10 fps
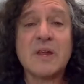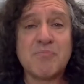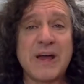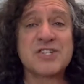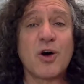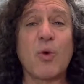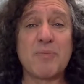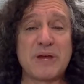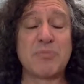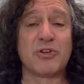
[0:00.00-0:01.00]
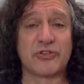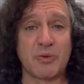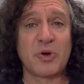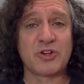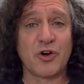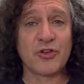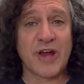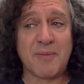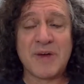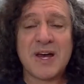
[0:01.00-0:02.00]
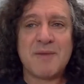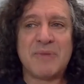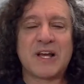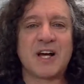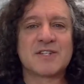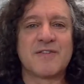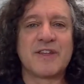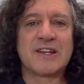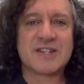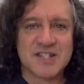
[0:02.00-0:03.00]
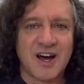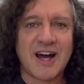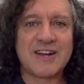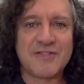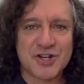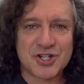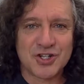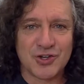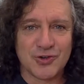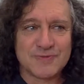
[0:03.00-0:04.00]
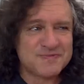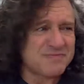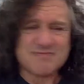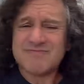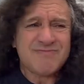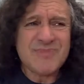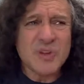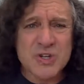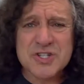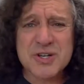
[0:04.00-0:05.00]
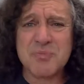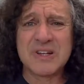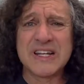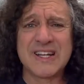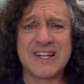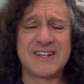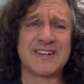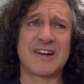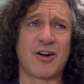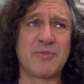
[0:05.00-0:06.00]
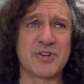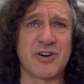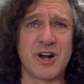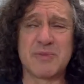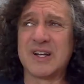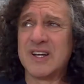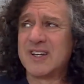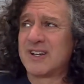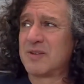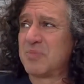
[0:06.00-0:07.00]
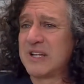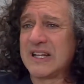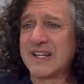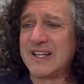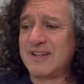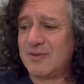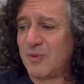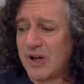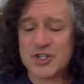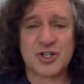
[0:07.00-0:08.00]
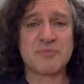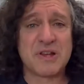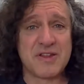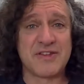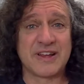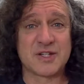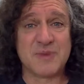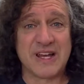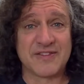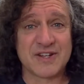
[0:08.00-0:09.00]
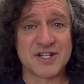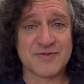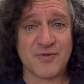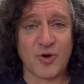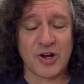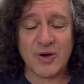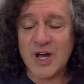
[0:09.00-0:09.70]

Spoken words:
based on what someone told them because of the design of the shoe, which is completely, not arbitrary, but completely, well, shouldn't be the thing that's making the decision for you.